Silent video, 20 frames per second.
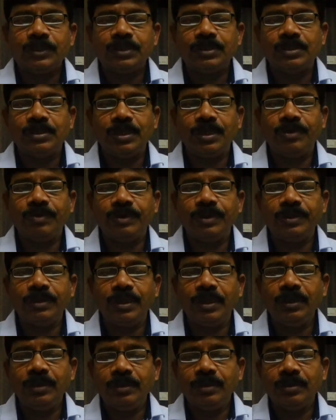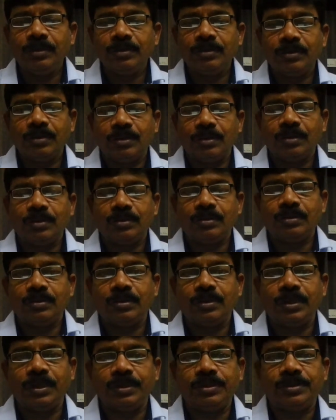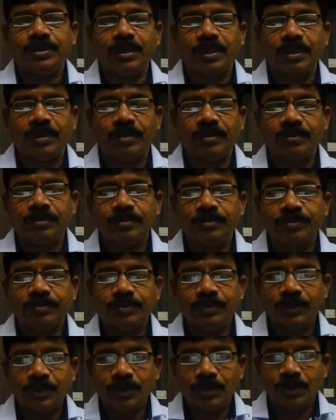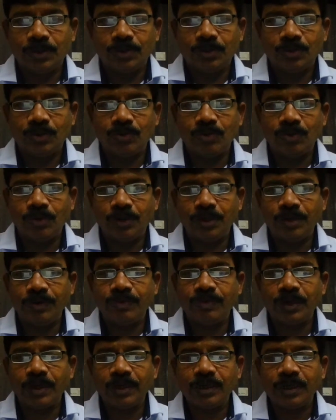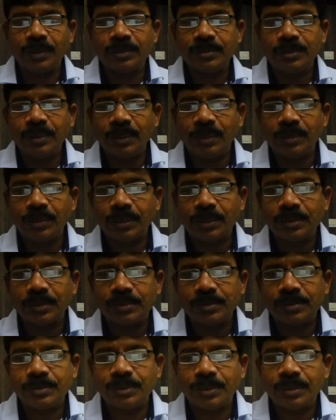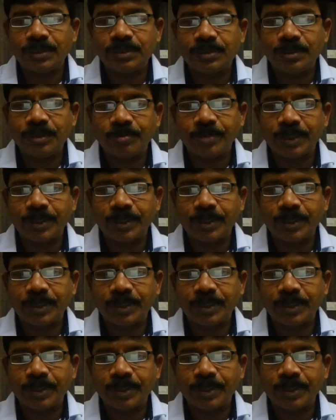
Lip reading: saving the ledger. So only one ledger, that is GST